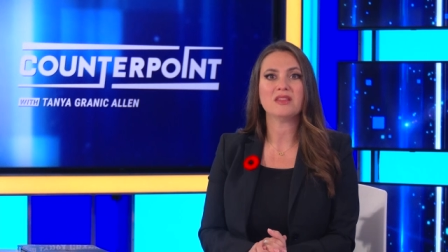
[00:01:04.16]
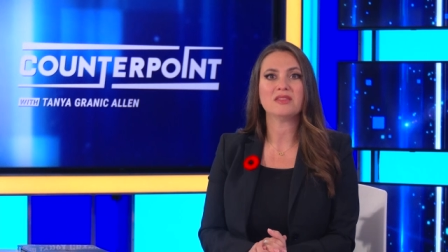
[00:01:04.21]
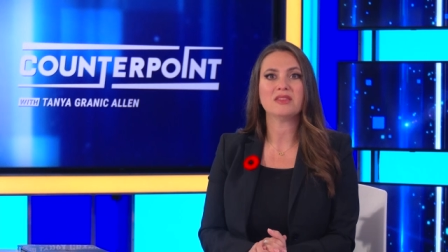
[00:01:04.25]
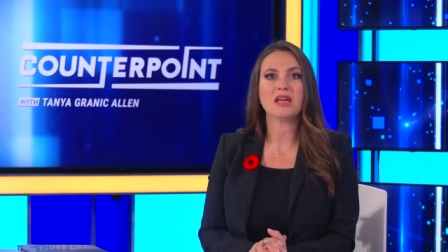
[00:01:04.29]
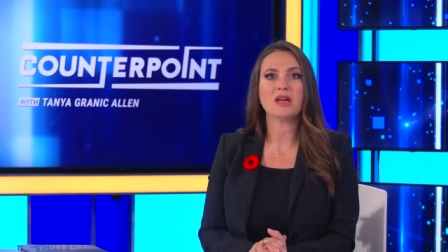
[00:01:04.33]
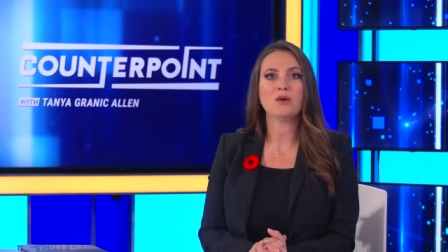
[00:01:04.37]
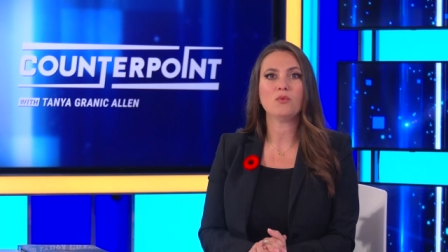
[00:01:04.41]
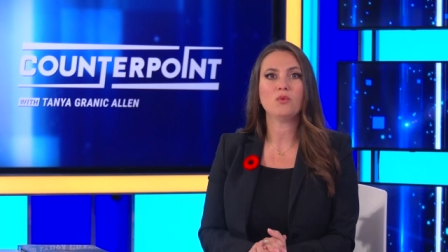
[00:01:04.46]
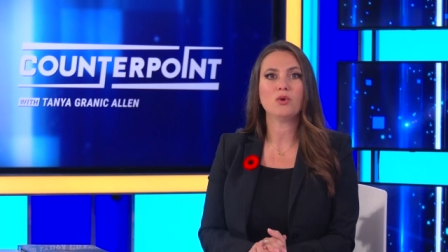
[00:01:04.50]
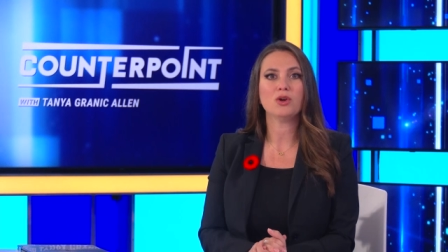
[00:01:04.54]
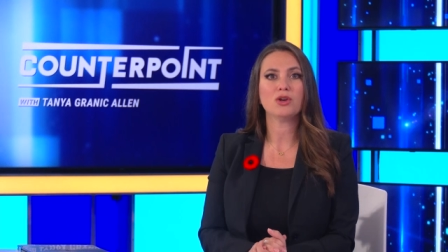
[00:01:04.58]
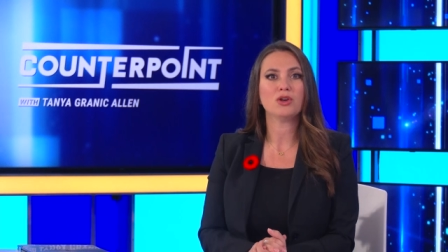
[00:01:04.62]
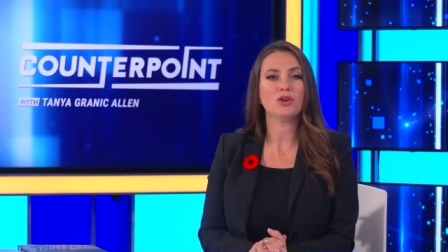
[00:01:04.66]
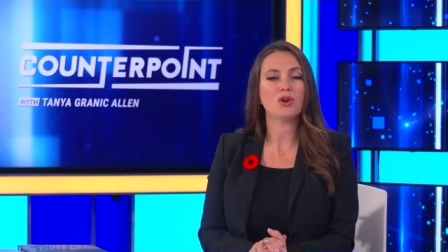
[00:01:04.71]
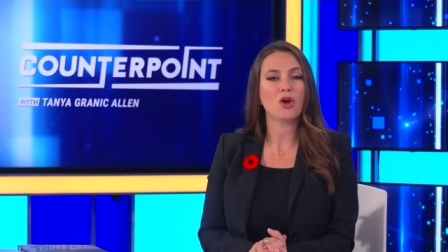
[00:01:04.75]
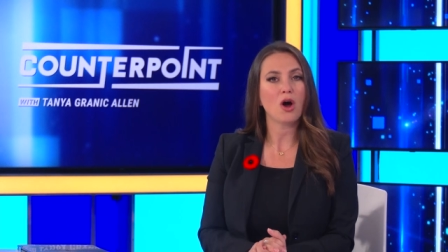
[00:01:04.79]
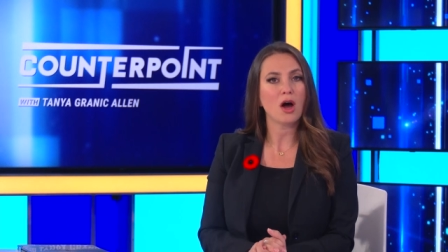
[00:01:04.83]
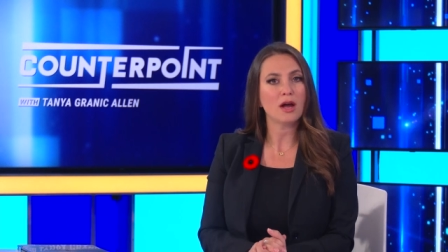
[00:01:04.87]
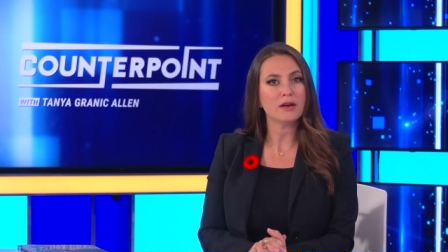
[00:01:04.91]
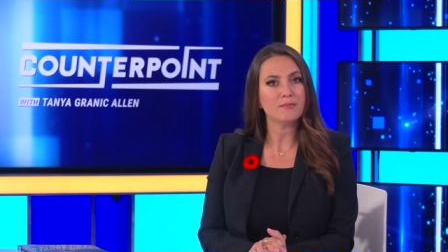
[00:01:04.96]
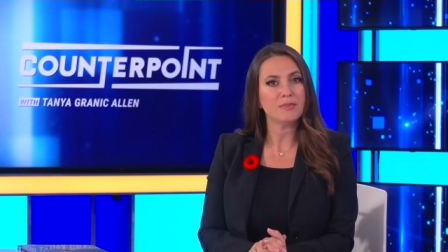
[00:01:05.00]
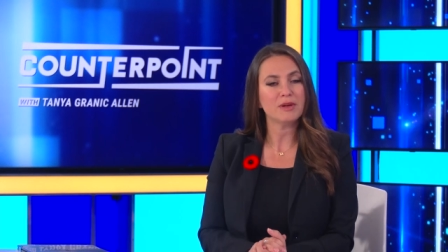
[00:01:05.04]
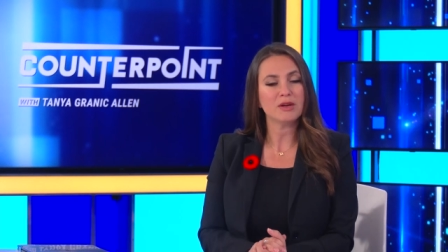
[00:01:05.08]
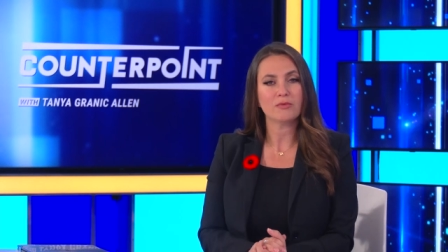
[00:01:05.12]
that they would
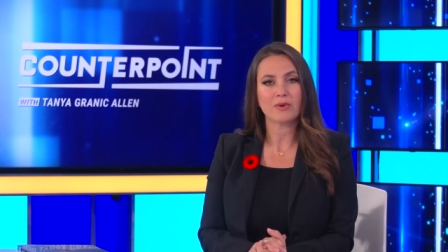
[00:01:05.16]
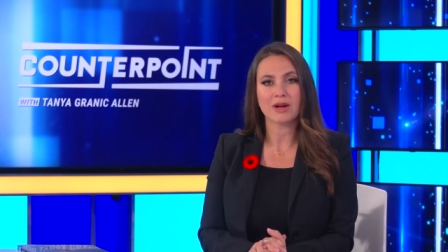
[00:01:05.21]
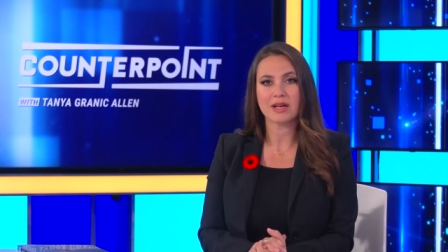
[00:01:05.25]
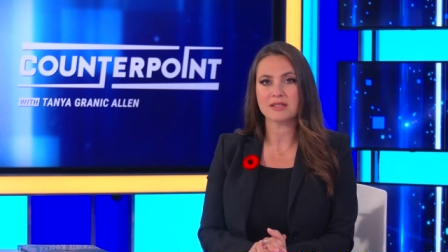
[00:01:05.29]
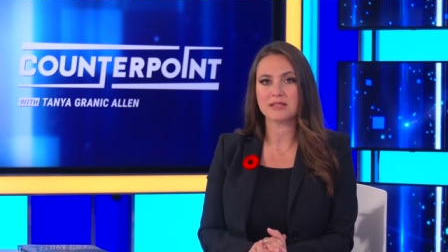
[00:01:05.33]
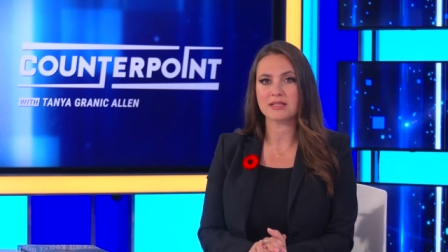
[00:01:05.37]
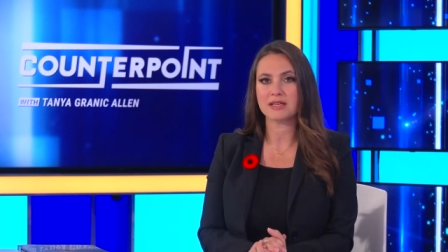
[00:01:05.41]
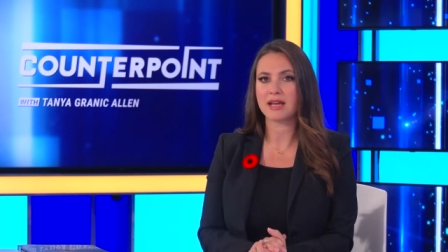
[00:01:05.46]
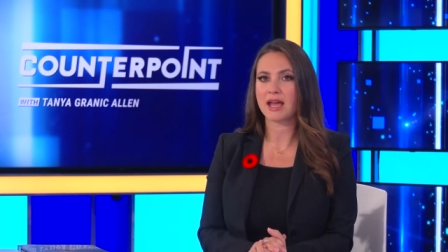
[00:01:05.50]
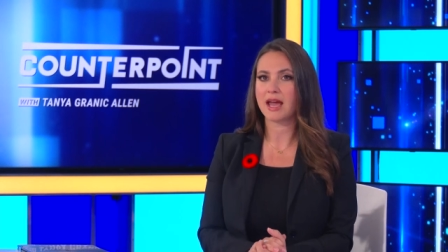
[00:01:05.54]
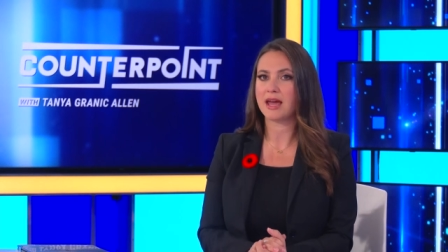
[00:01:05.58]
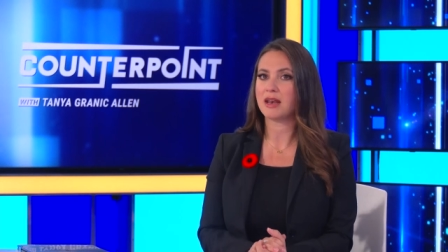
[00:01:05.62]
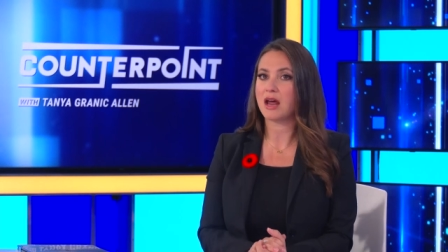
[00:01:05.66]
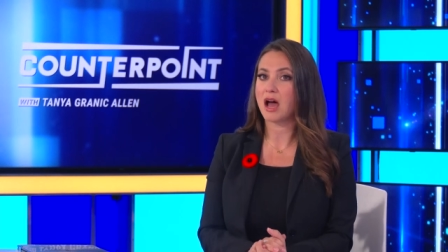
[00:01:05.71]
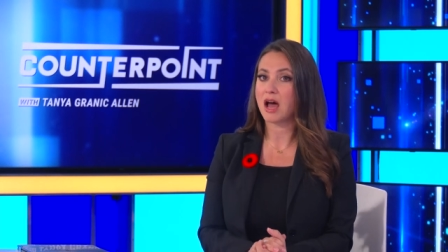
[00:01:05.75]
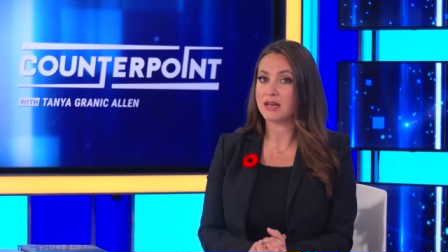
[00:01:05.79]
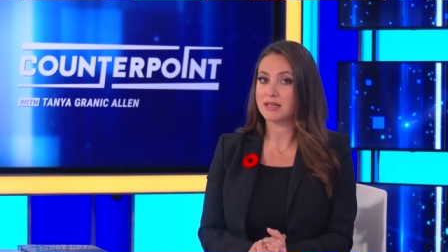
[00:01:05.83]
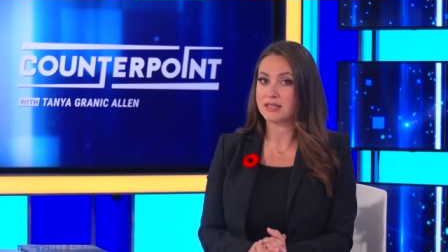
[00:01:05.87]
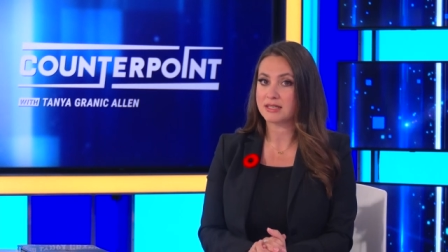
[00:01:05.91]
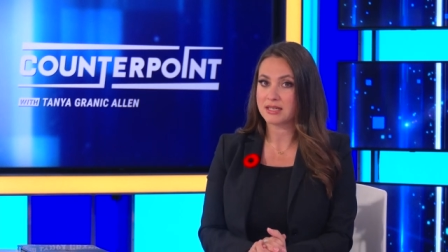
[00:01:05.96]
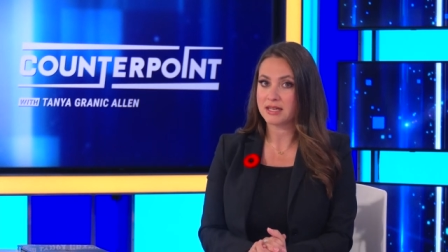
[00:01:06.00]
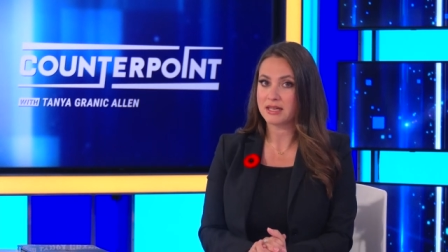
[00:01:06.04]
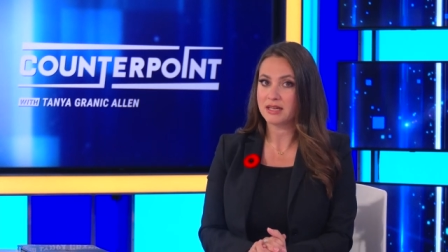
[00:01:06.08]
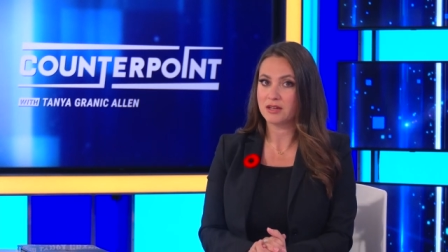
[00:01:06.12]
not be raised again
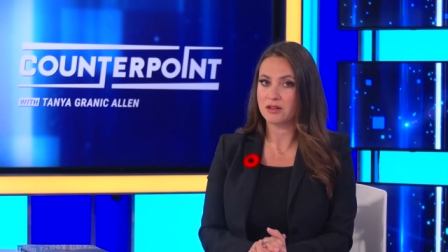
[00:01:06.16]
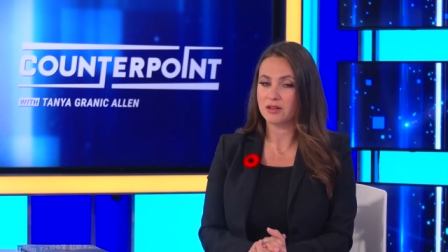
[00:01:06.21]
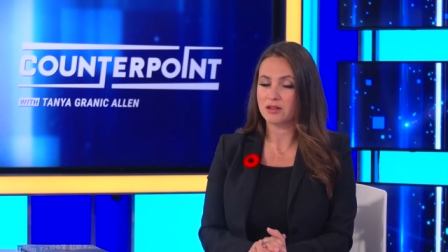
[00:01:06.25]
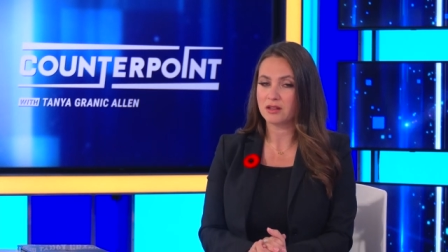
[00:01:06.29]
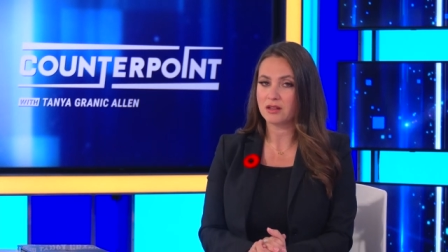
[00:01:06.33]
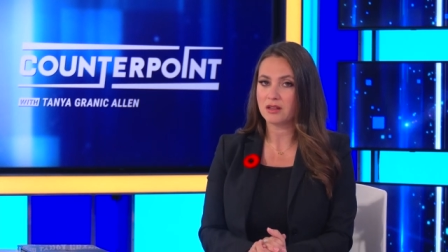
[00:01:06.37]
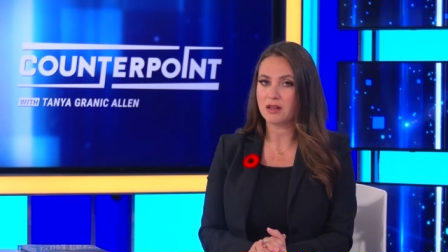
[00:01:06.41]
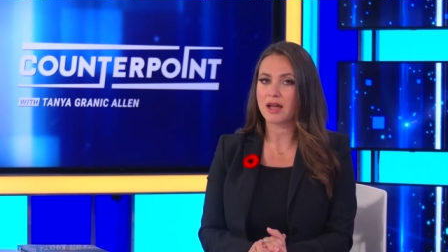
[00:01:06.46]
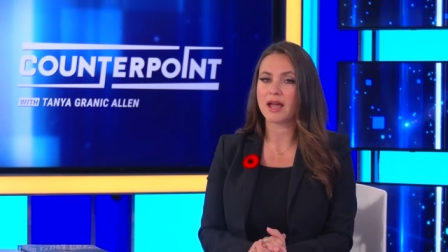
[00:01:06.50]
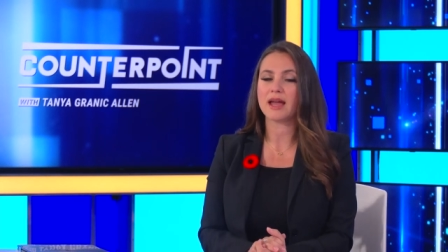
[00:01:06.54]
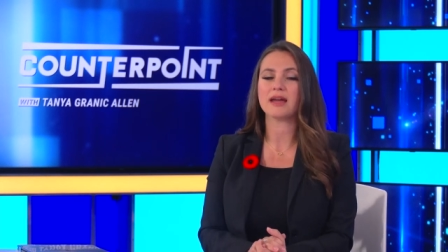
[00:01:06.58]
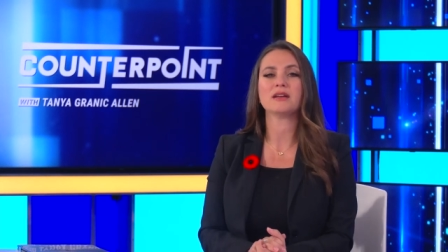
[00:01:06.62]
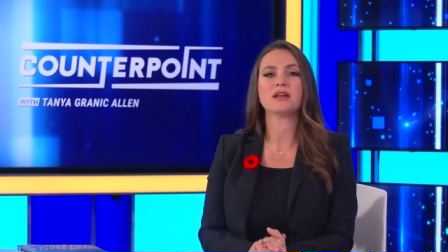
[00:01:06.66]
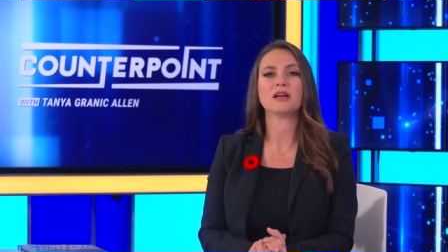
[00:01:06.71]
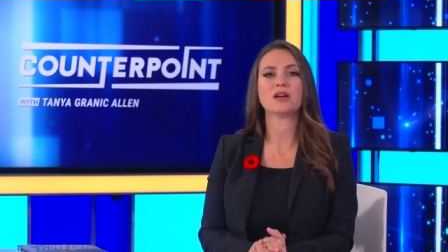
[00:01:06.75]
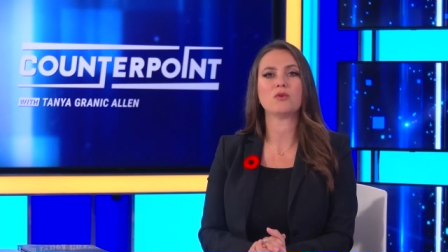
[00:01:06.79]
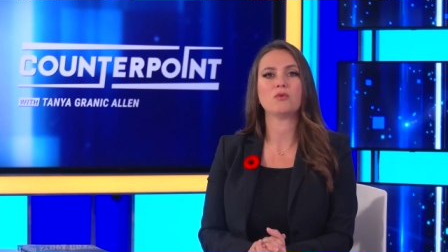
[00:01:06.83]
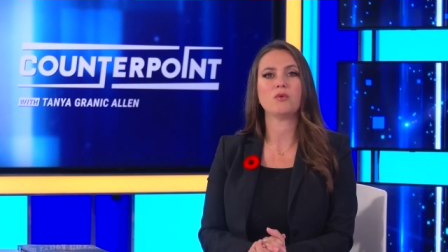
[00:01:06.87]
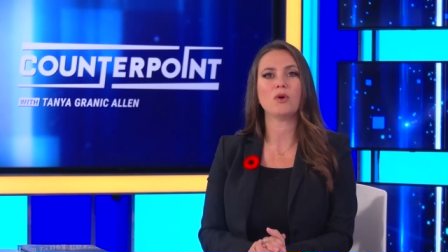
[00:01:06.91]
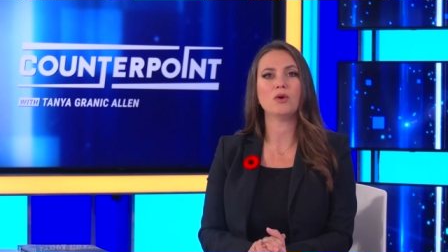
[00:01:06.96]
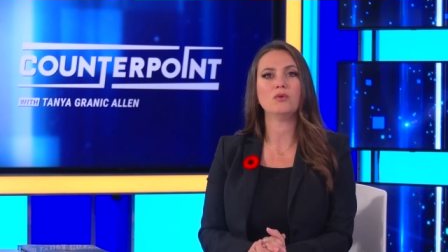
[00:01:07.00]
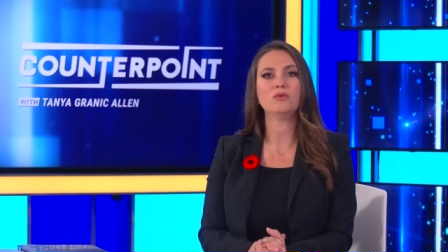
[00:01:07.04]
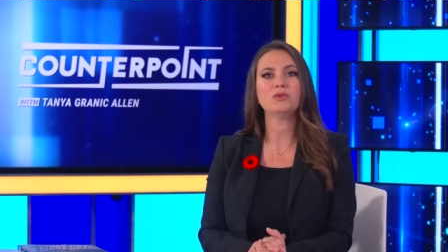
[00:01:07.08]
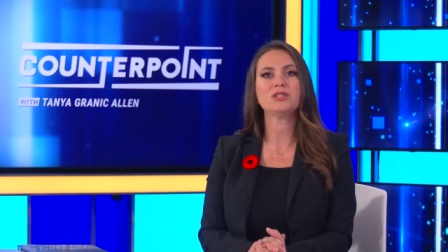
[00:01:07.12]
until, and I
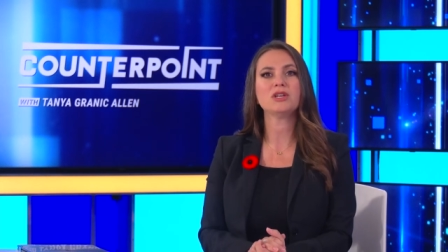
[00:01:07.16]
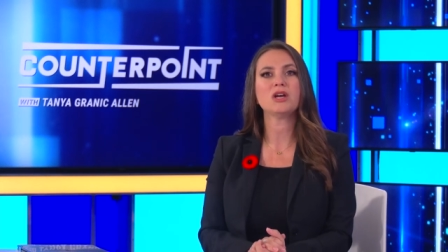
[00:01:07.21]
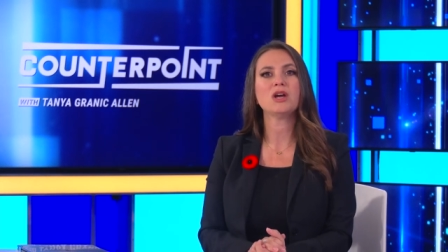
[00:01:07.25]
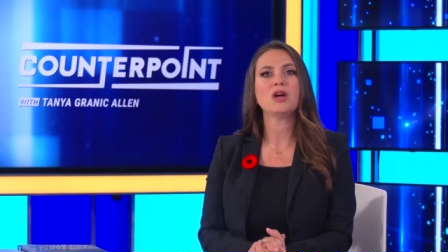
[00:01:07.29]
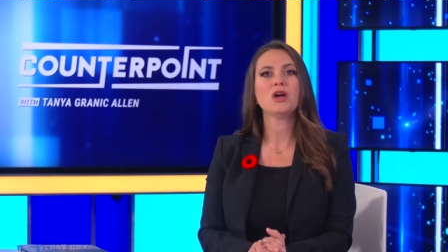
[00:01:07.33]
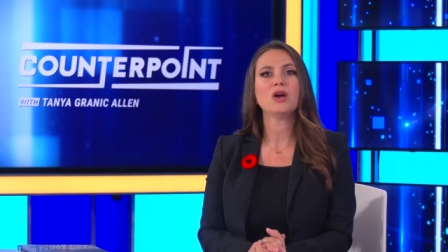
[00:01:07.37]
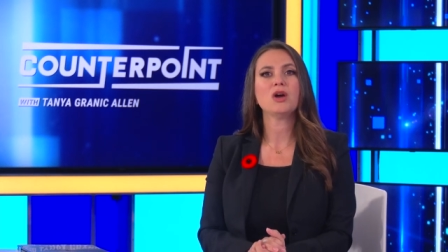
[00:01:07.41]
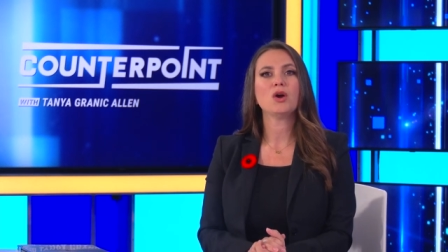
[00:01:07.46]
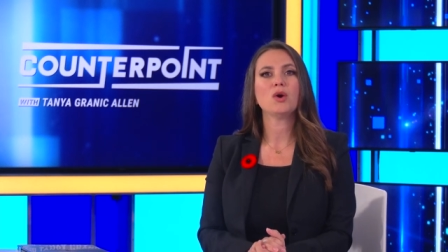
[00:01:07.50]
quote,